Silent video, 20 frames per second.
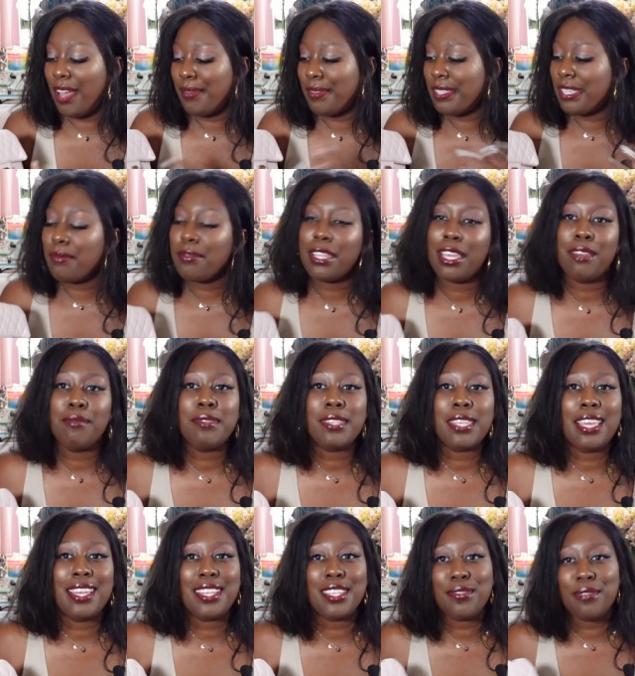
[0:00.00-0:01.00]
Some
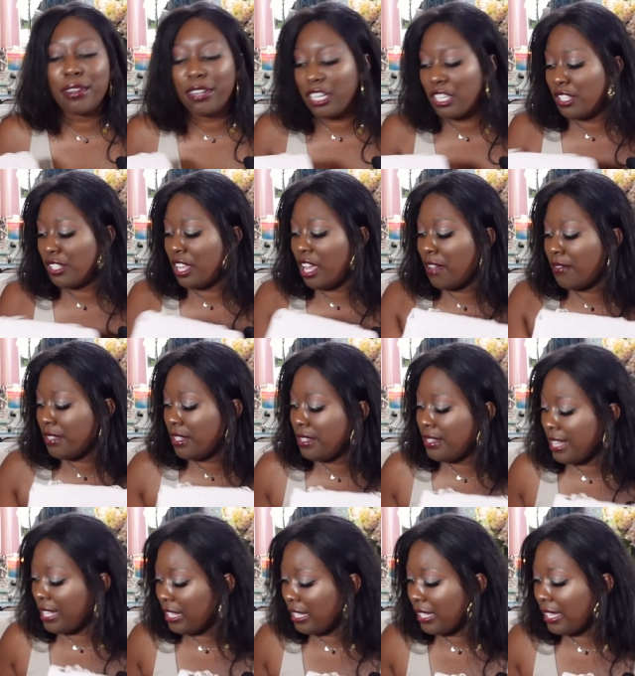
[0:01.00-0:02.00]
lambskin is very soft
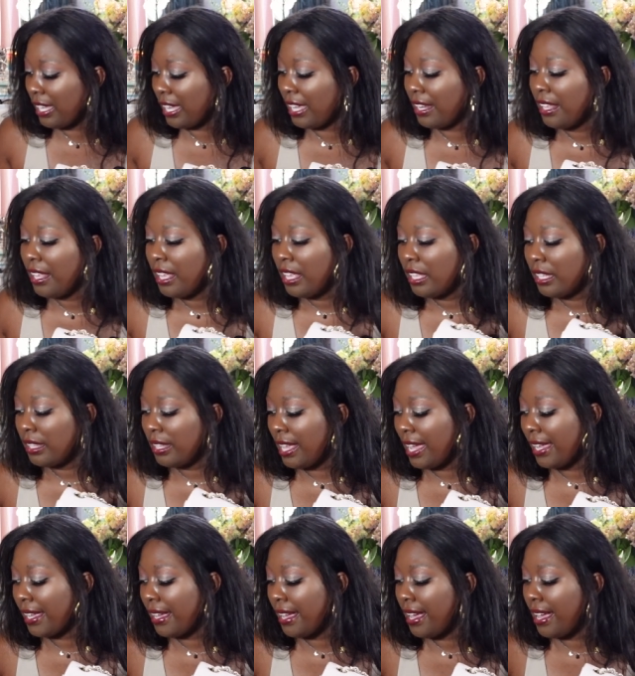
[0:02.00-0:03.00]
and delicate,
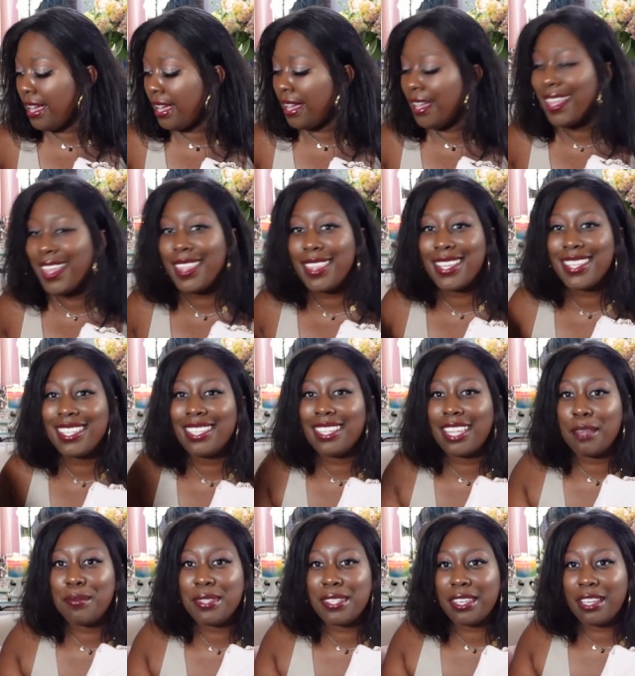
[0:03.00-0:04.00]
like this
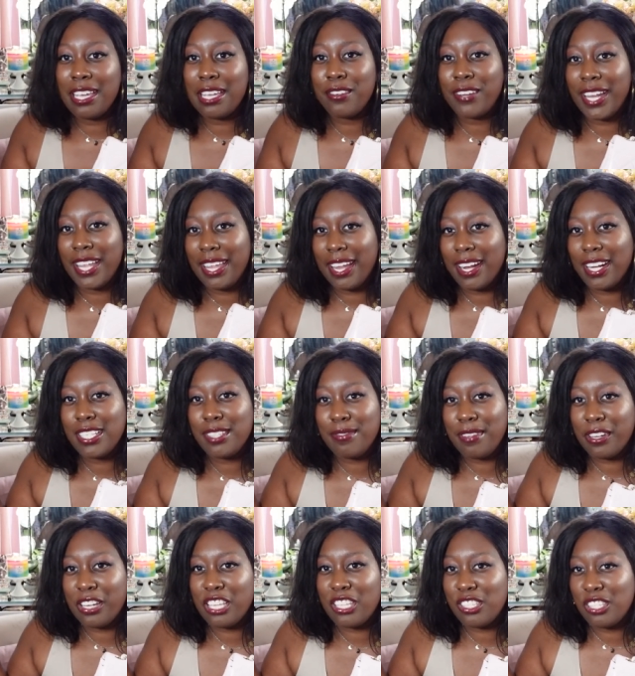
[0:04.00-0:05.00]
lambskin right here is
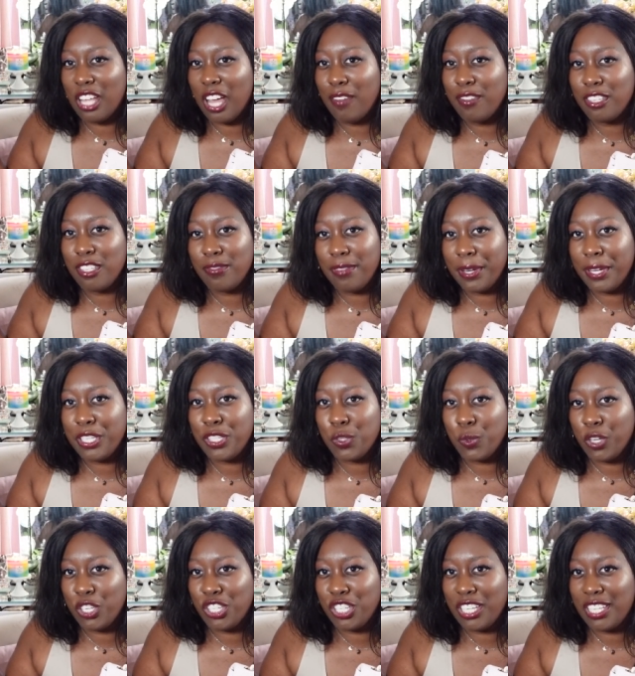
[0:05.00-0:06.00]
very soft, it's very
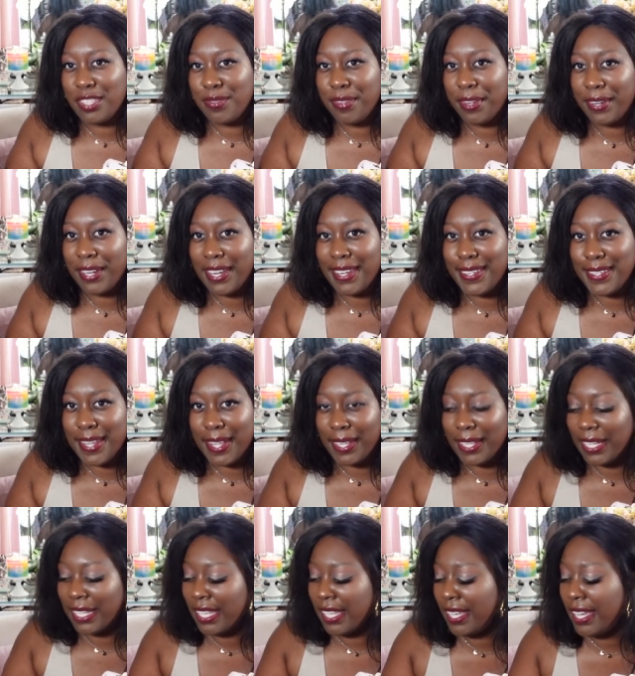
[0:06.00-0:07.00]
squishy, it's very
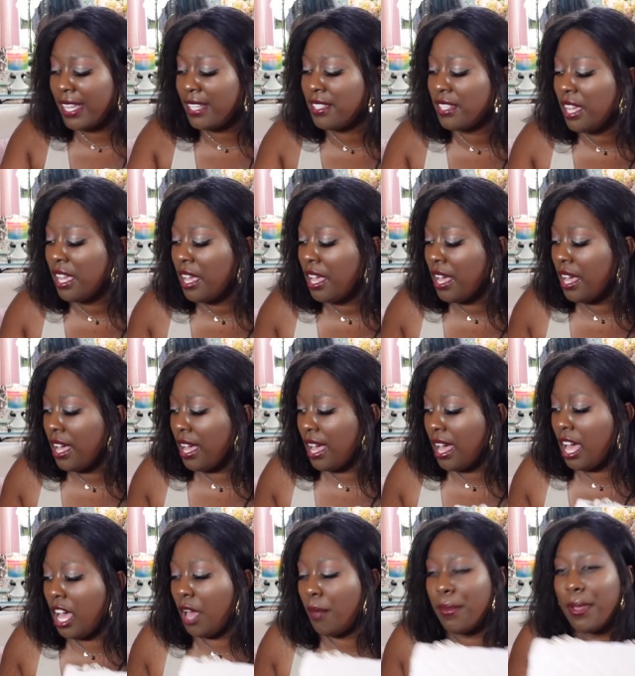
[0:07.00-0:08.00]
delicate.
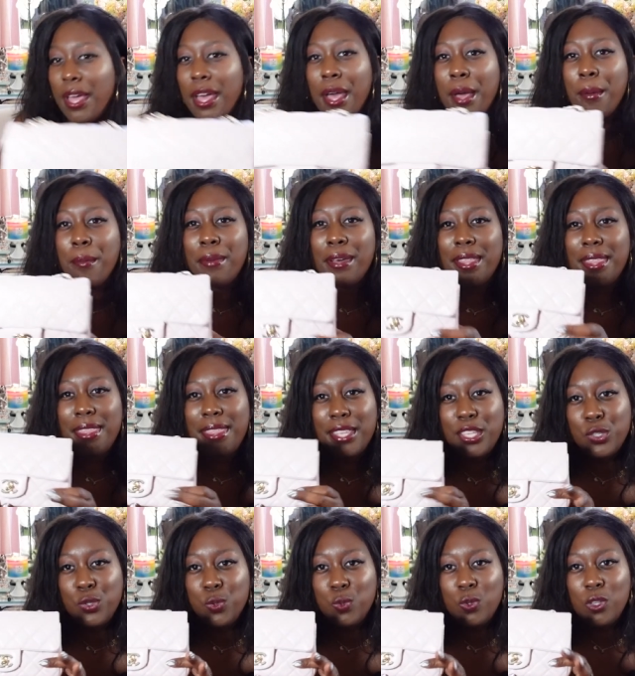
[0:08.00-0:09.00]
But
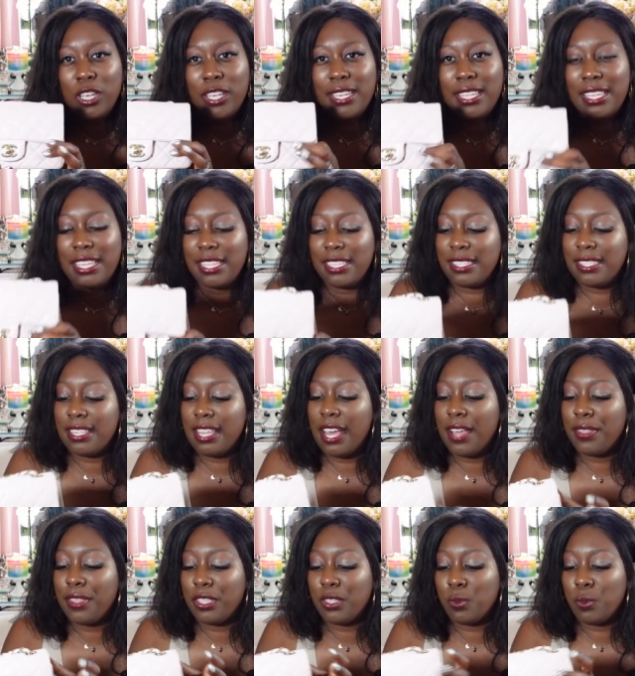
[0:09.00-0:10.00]
this one is
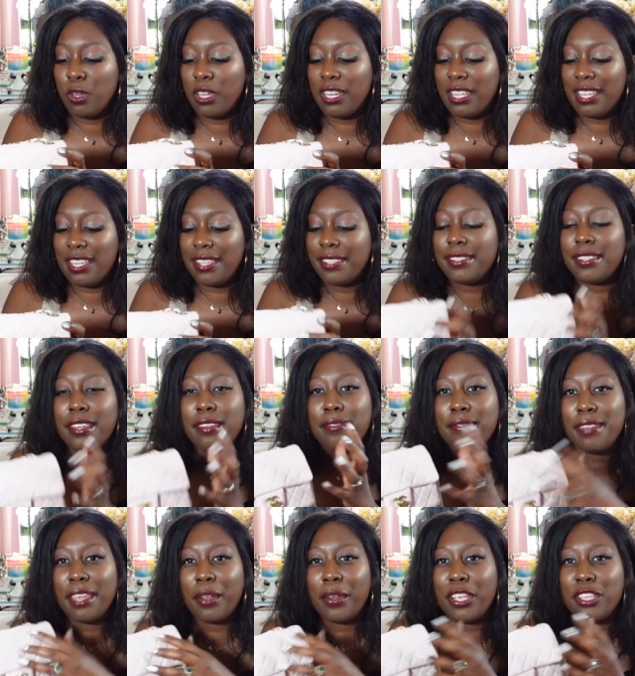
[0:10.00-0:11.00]
not. This one is a
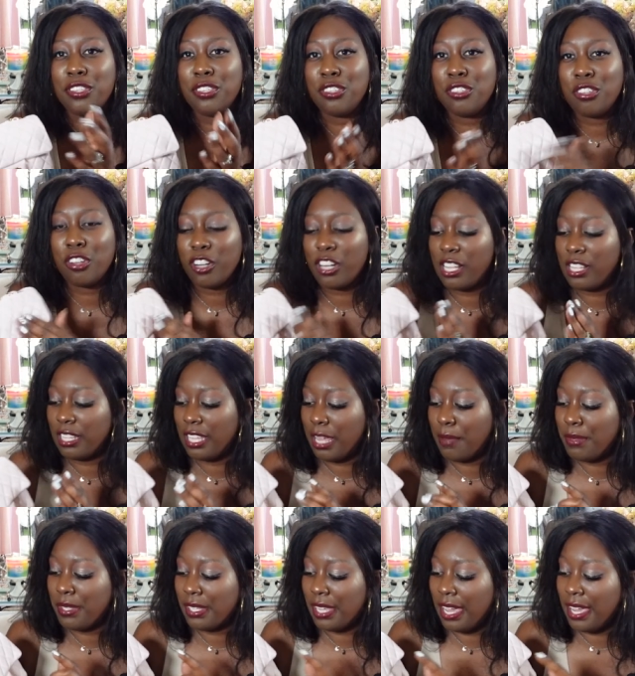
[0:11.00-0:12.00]
very sturdy
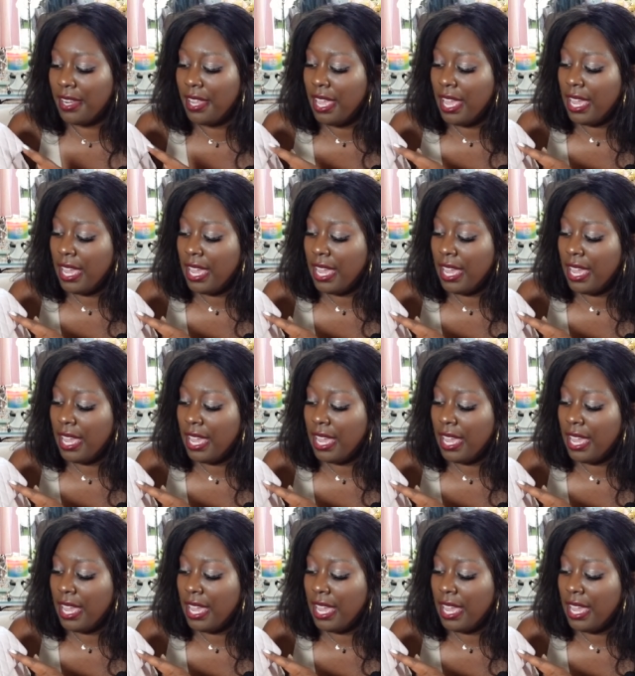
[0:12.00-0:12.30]
lambskin.